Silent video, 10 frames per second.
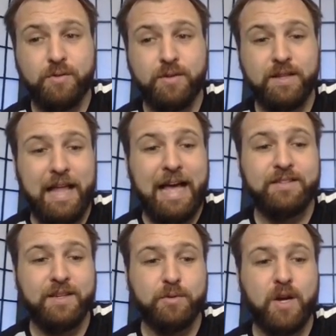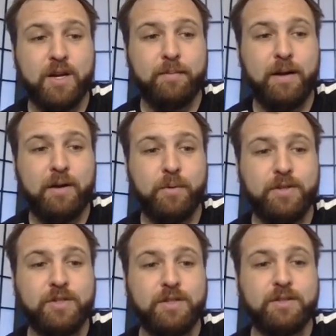the last thing we're talking about, which
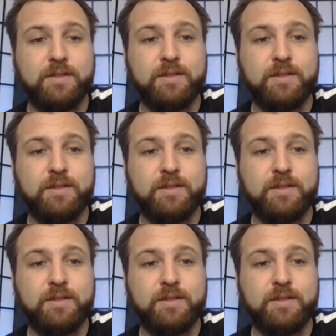is